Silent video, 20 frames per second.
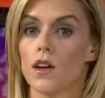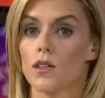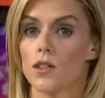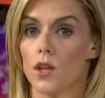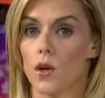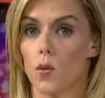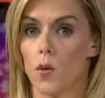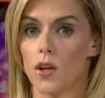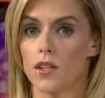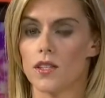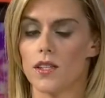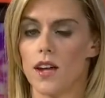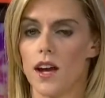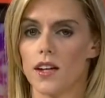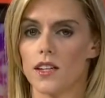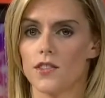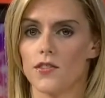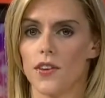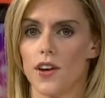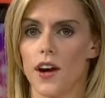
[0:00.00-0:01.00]
So what's
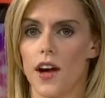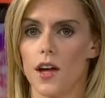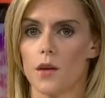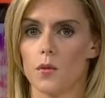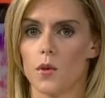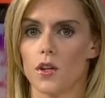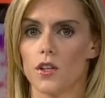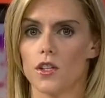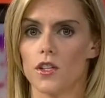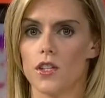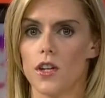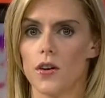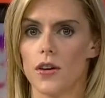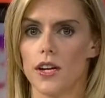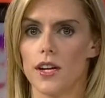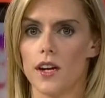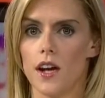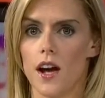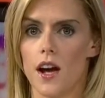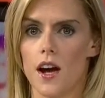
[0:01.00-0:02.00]
next for Edward
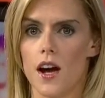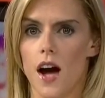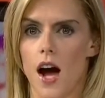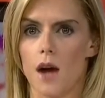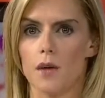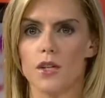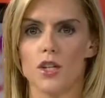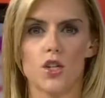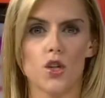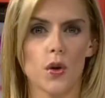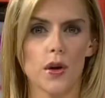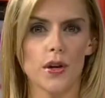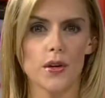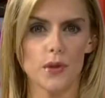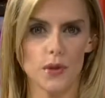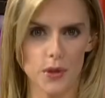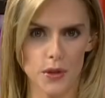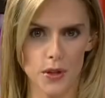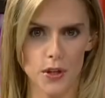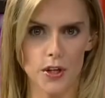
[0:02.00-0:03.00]
Snowden? I was joined
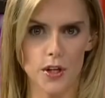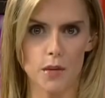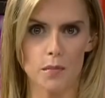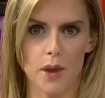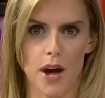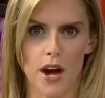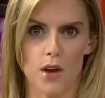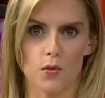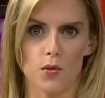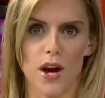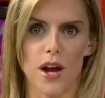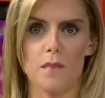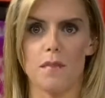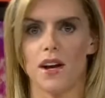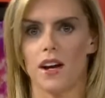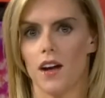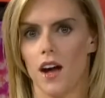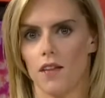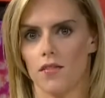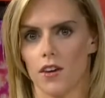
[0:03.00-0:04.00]
earlier by Ray
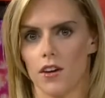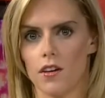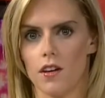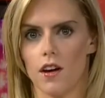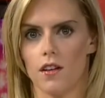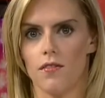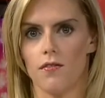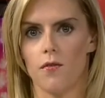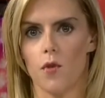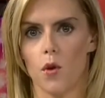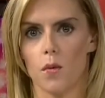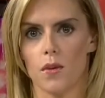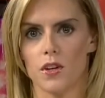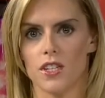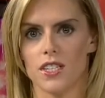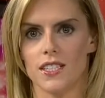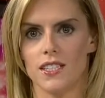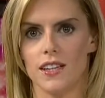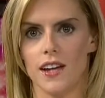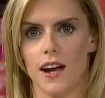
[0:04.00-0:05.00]
McGovern, a former
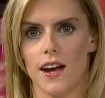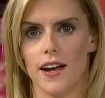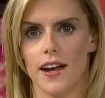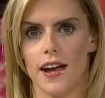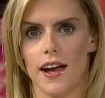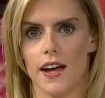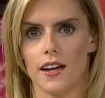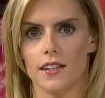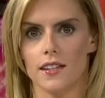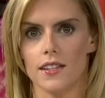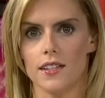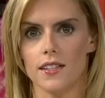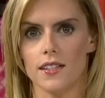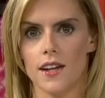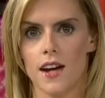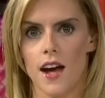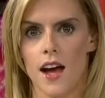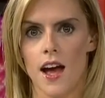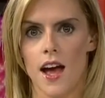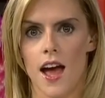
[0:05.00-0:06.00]
CIA
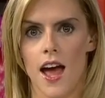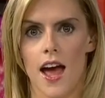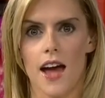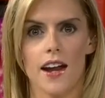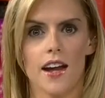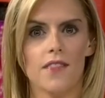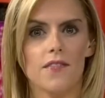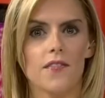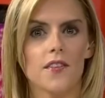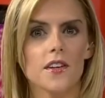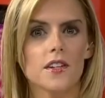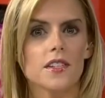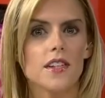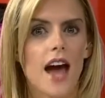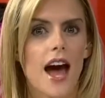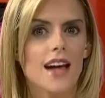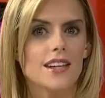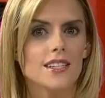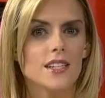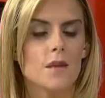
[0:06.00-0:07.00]
analyst, and I first
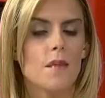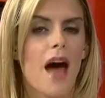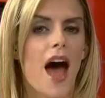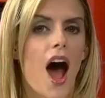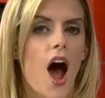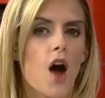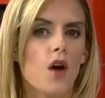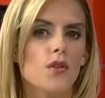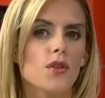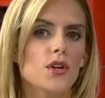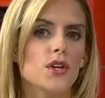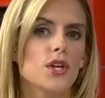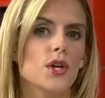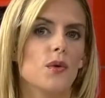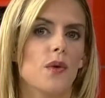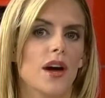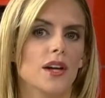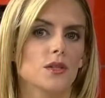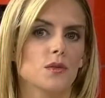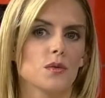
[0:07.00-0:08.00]
asked him how the
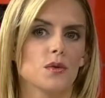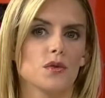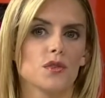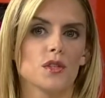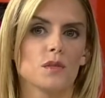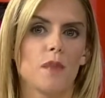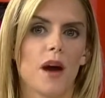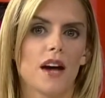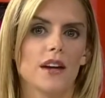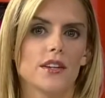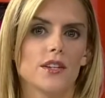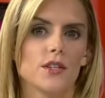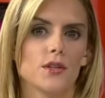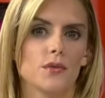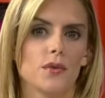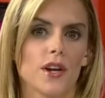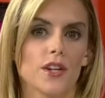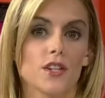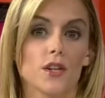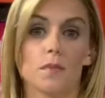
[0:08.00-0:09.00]
U.S. was responding
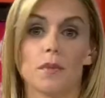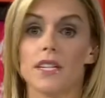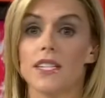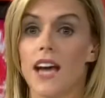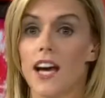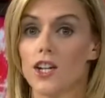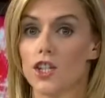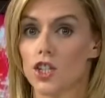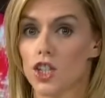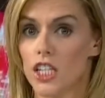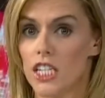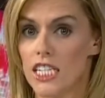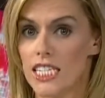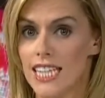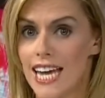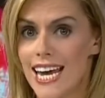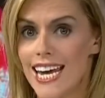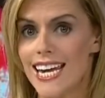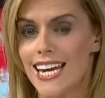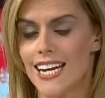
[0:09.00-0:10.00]
to Russia potentially
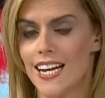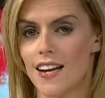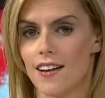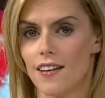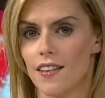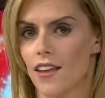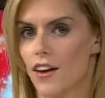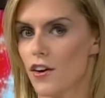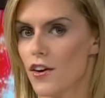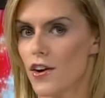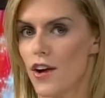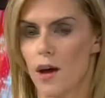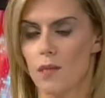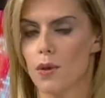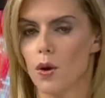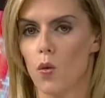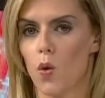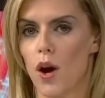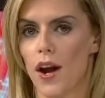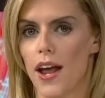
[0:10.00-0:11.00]
taking in their
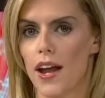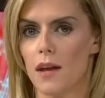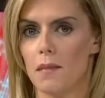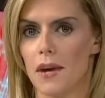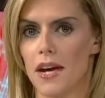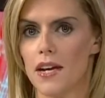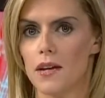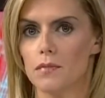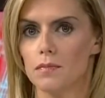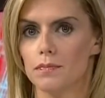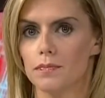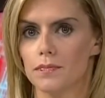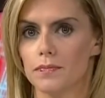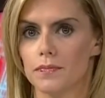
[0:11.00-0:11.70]
#1 enemy.